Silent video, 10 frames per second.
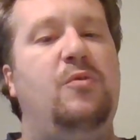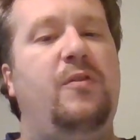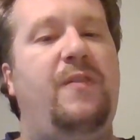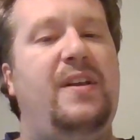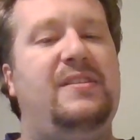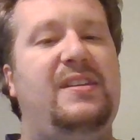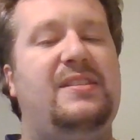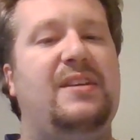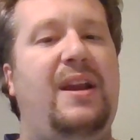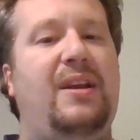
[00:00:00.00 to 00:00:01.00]
MovieFanZ
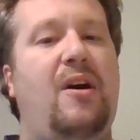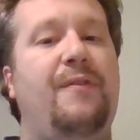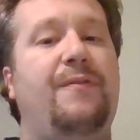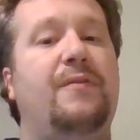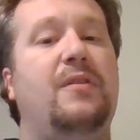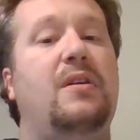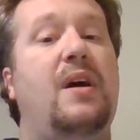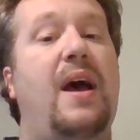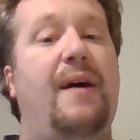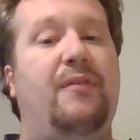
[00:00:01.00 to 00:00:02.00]
signing off.
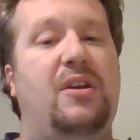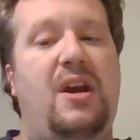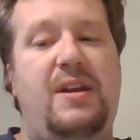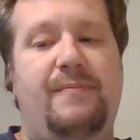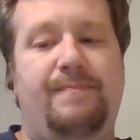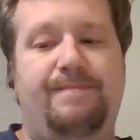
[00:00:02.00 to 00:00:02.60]
Have a good night.